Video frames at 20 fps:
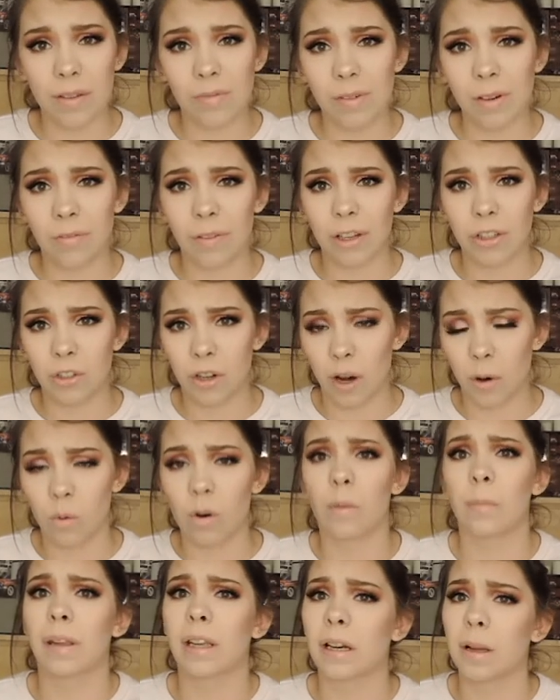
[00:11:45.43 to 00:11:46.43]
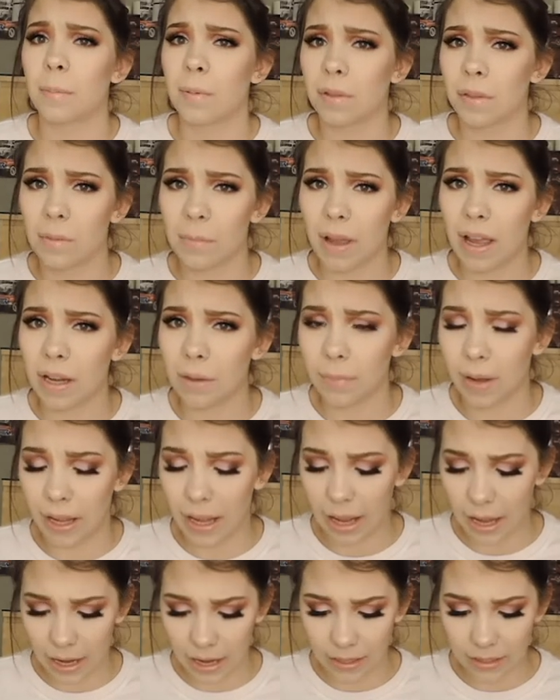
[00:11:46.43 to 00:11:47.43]
Even if I try warming it up on the back of my
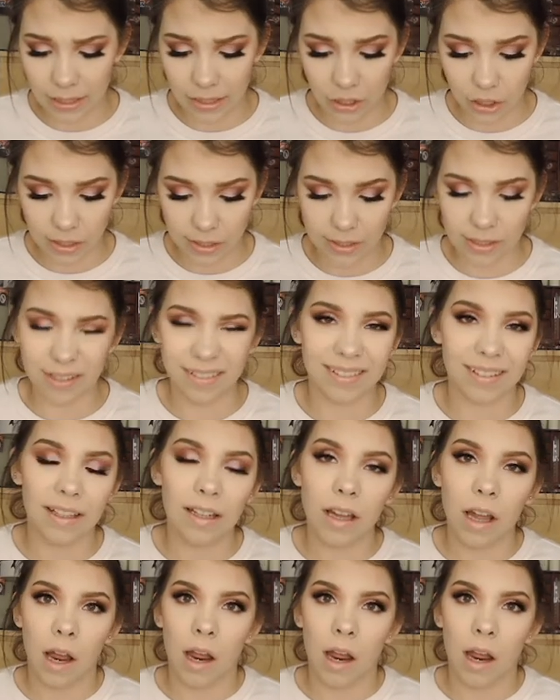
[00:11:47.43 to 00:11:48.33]
hand, it just doesn't